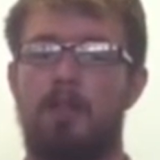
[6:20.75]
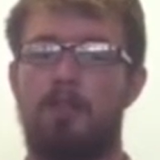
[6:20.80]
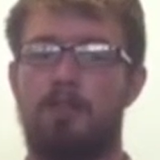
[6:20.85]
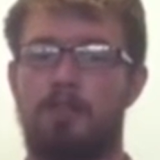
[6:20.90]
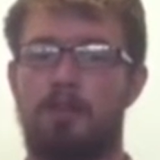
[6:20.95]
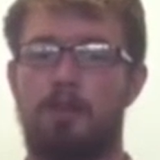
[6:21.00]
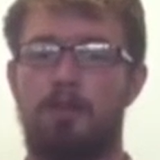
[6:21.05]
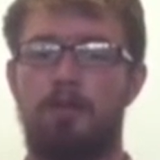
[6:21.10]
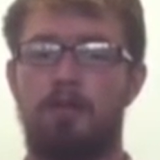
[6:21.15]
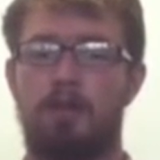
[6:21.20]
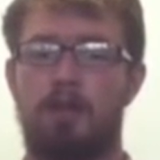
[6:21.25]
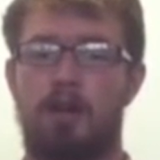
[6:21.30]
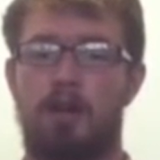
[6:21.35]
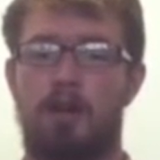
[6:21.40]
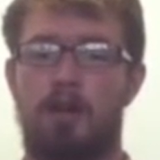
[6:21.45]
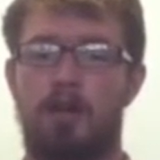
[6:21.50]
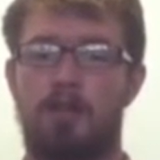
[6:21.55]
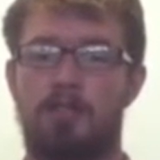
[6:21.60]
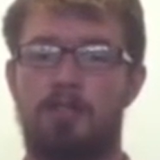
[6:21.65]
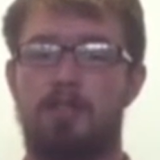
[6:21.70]
The total
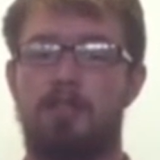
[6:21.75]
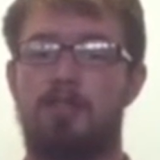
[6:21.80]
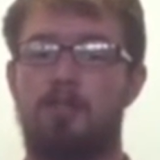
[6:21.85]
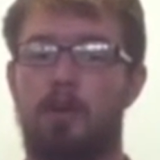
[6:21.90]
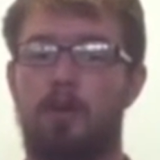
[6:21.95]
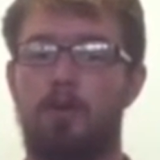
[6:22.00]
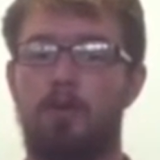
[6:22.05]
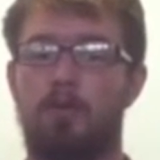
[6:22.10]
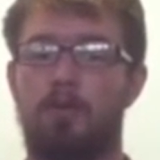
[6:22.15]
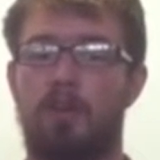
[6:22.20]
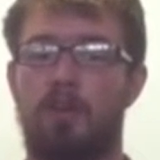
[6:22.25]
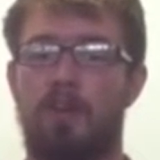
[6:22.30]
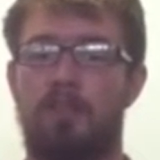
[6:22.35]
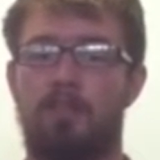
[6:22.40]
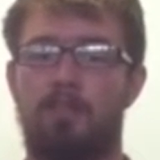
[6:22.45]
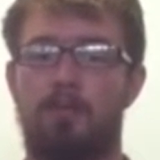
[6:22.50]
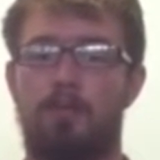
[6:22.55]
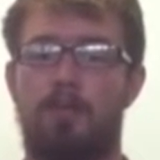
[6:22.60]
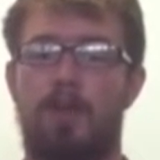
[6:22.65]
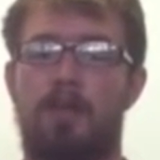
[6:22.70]
cost total
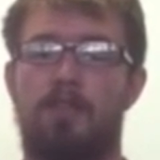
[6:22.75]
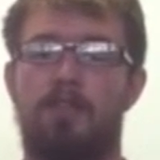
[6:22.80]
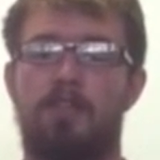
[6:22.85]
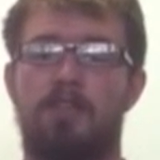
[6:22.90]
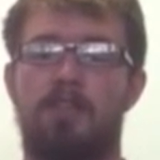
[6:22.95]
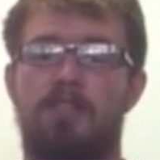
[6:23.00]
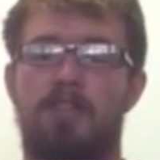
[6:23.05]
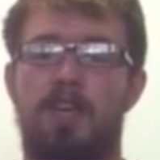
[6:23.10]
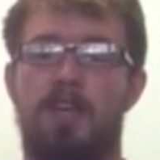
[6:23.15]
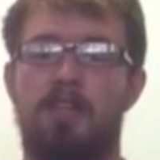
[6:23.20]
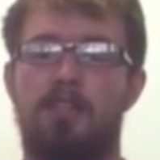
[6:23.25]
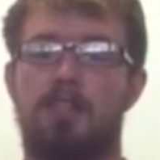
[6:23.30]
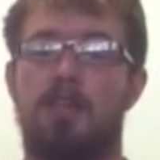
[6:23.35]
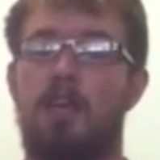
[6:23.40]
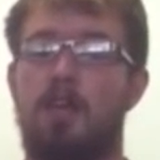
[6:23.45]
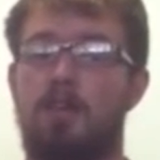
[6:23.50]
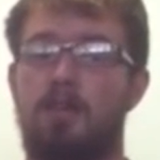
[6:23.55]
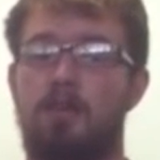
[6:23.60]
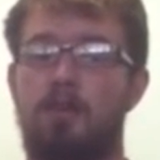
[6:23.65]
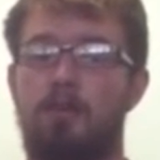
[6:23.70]
revenue method states
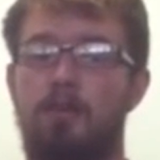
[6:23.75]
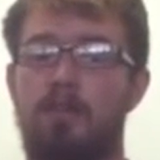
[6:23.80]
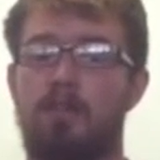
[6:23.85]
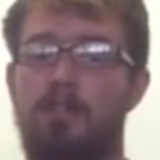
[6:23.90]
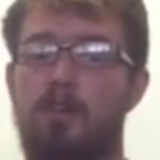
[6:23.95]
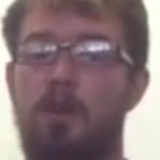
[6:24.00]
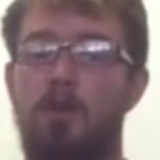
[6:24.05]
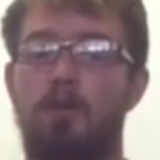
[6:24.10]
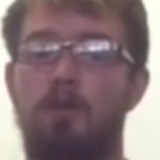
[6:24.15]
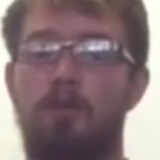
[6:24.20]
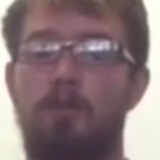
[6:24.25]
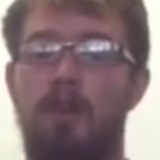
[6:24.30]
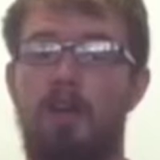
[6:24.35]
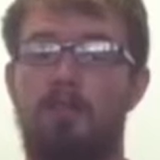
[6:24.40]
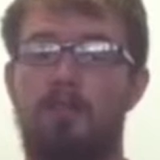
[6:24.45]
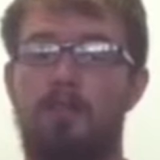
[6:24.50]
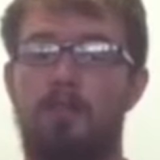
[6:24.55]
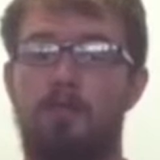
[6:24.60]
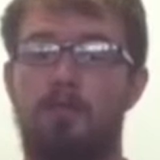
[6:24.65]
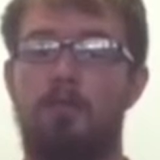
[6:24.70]
that when total
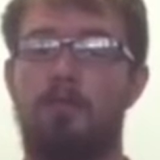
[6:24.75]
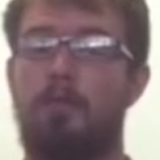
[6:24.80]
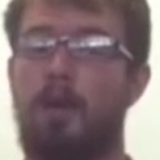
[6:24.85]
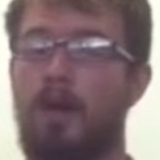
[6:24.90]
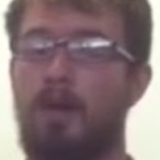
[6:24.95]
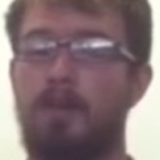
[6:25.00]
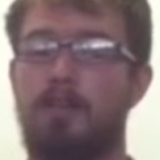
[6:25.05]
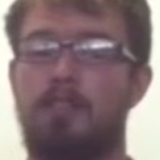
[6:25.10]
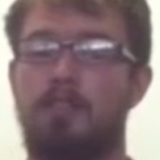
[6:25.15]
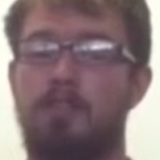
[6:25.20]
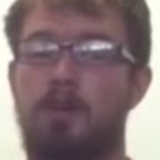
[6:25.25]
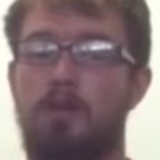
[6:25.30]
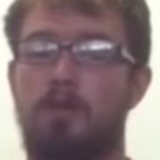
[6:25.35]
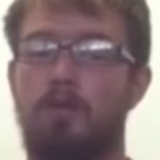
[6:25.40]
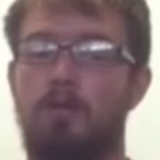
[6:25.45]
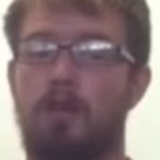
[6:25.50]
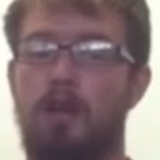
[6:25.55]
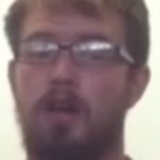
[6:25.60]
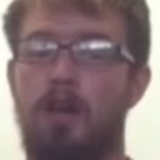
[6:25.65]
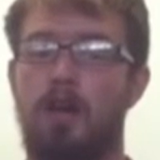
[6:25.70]
revenue minus
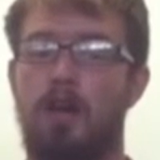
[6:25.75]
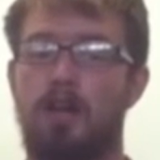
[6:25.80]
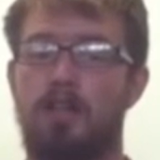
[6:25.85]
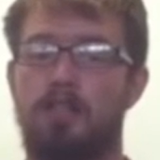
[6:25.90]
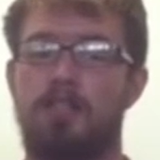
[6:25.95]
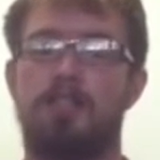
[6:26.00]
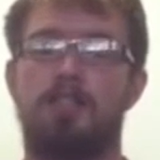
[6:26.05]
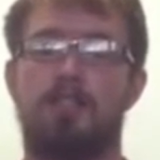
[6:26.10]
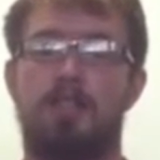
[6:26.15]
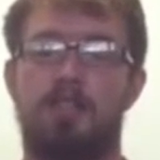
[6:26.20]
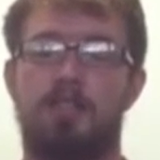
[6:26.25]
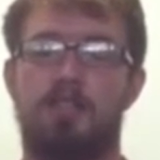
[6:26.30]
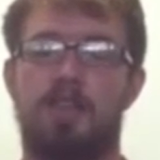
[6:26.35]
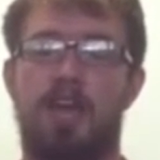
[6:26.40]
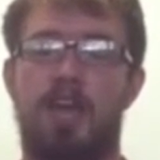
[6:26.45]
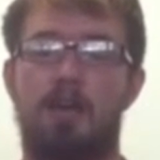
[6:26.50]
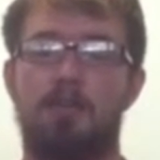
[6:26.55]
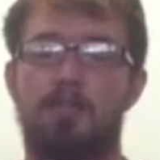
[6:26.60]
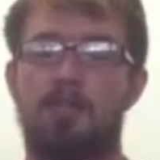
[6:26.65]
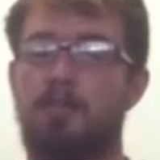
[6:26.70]
total cost is at its
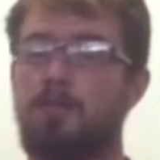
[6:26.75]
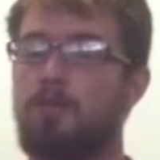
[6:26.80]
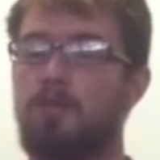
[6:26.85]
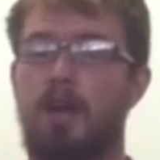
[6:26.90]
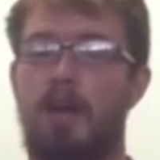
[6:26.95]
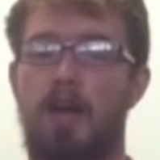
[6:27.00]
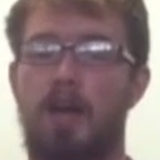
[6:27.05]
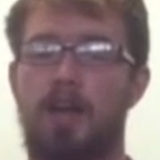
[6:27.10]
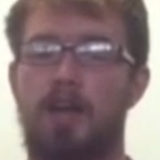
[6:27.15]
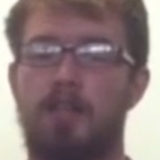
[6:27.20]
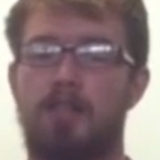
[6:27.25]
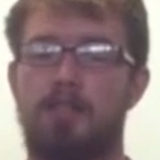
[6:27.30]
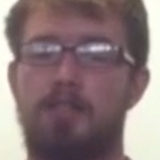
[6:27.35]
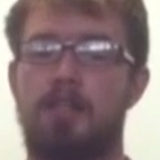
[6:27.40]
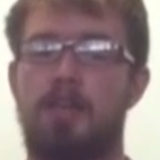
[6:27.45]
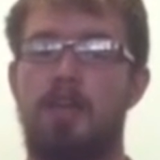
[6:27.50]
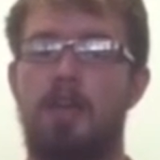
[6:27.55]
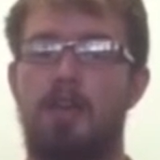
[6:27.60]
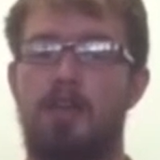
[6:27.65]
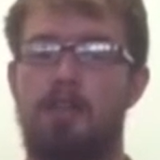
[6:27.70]
absolute highest,
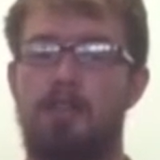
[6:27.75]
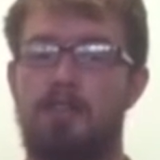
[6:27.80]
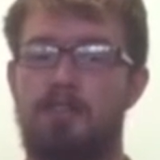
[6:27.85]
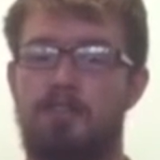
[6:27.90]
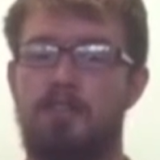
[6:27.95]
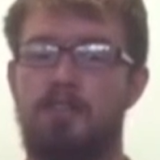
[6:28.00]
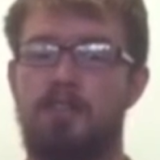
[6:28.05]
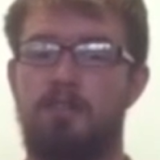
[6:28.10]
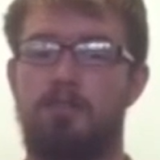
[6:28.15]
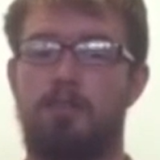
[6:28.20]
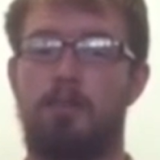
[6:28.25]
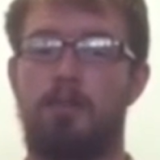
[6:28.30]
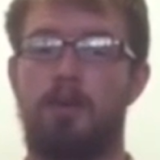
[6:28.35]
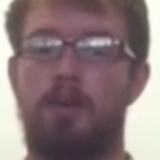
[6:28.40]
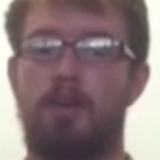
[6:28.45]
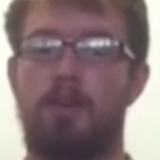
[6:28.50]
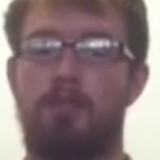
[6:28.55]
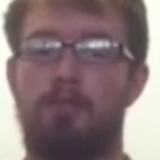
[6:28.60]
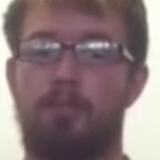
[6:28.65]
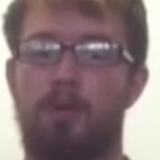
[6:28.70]
this is the
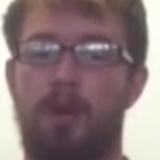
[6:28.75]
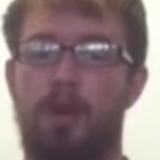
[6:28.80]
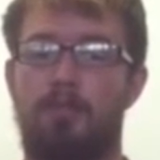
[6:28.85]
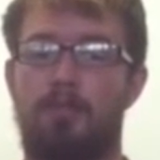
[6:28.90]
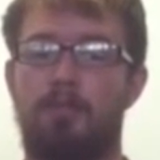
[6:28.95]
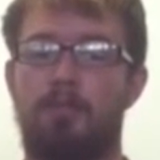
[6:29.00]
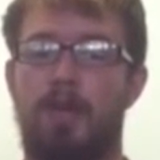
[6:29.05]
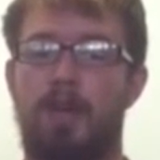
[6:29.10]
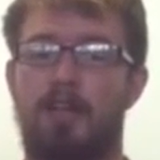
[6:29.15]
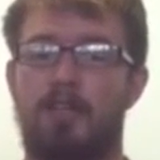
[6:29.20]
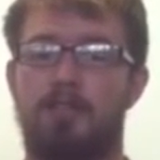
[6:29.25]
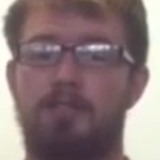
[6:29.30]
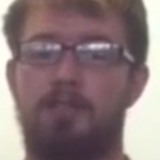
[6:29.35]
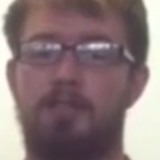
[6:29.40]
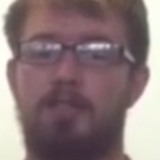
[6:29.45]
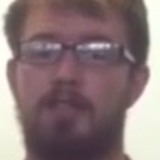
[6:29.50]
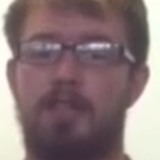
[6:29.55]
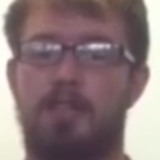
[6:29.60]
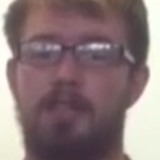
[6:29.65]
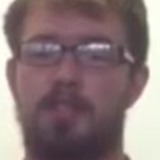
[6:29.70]
point of profit
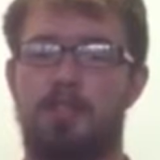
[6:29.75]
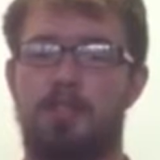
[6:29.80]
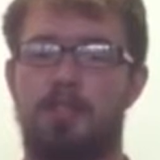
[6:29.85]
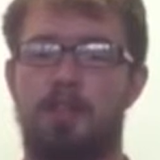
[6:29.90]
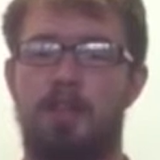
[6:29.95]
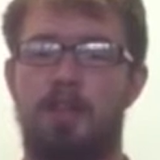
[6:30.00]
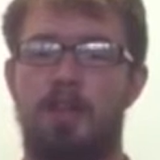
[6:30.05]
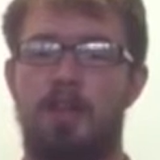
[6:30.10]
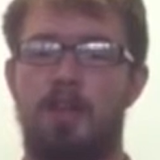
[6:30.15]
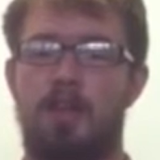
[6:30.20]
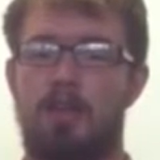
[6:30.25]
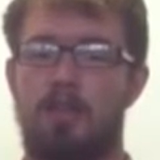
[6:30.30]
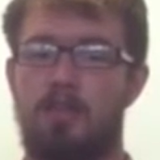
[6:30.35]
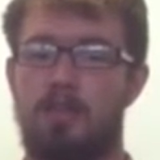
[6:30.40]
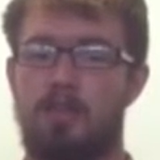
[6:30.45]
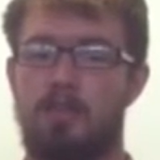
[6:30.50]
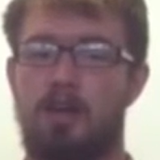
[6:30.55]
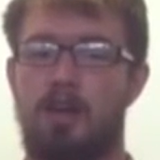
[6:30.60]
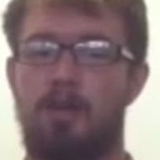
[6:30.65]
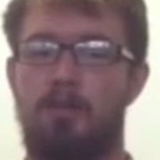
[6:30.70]
maximization.
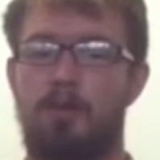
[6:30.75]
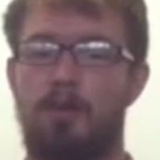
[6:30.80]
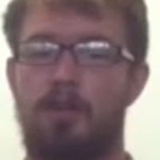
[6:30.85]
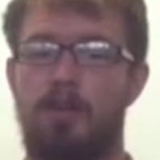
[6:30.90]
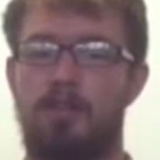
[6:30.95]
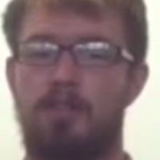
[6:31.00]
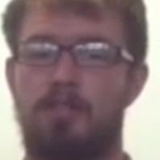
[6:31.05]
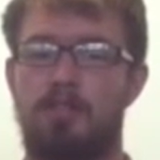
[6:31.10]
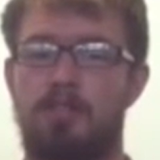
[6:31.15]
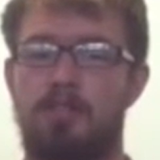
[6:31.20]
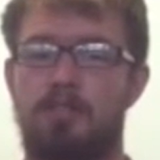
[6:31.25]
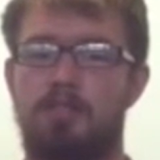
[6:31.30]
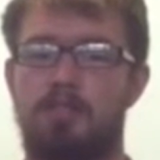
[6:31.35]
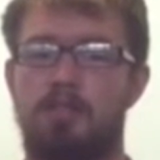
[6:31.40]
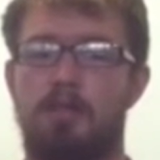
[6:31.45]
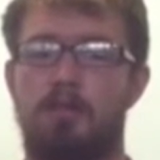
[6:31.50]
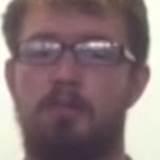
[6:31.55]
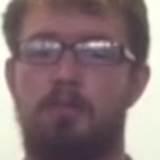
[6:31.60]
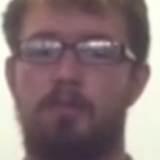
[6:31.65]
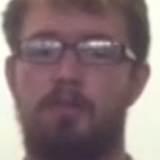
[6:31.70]
This combination
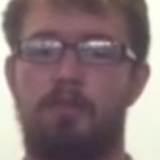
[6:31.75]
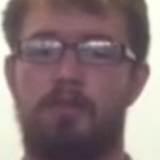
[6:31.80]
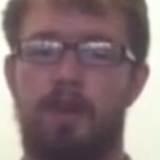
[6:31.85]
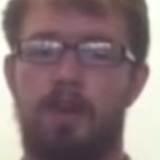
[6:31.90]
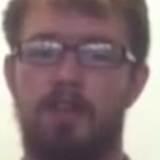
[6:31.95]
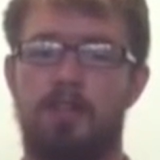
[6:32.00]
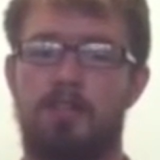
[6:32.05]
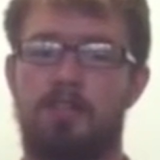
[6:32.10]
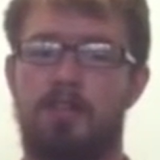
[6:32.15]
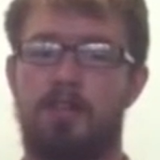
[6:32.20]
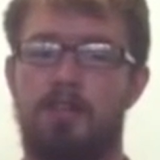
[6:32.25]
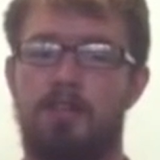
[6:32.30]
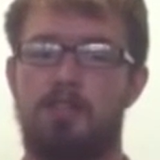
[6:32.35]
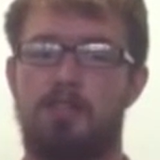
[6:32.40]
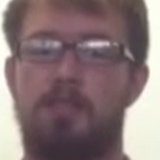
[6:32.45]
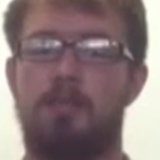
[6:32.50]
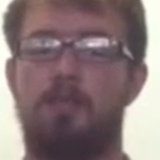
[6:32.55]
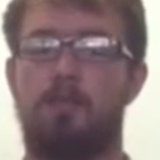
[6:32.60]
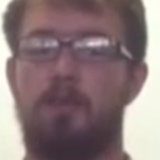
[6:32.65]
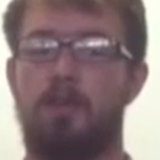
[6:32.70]
provides
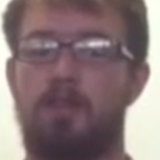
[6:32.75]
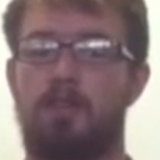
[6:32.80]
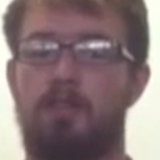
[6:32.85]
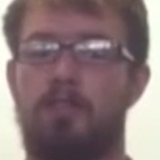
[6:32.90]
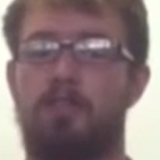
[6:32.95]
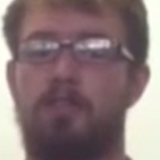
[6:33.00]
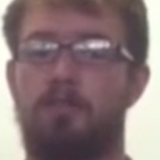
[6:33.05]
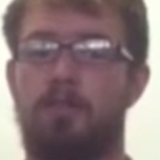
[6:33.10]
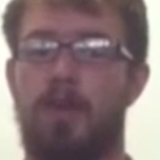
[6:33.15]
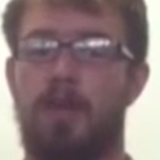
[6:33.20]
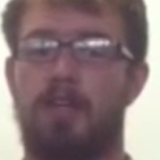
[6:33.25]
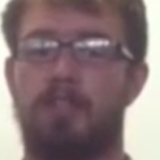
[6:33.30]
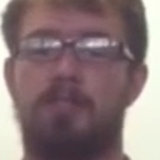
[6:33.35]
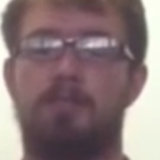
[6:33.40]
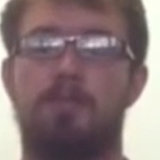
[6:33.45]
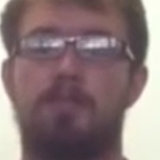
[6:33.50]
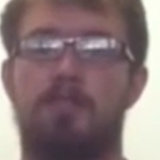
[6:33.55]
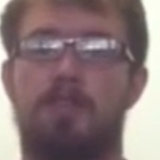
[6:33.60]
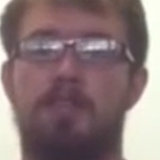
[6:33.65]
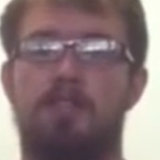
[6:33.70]
us with the
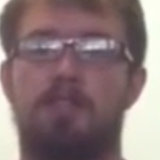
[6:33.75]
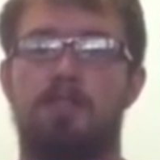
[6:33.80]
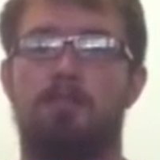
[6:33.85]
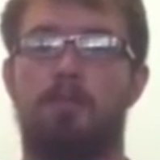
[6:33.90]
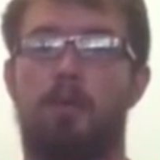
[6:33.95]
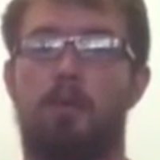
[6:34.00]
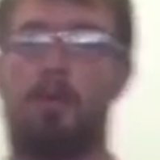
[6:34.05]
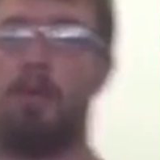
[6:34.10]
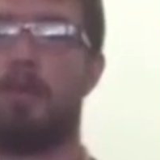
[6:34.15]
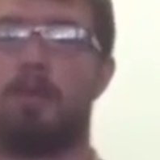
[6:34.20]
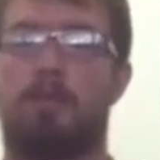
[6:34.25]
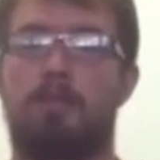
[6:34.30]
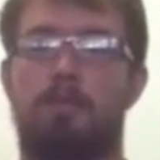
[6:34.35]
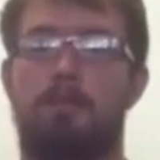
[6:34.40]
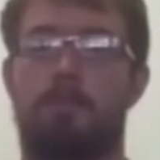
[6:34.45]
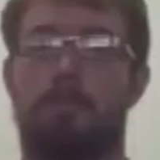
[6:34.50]
maximization point.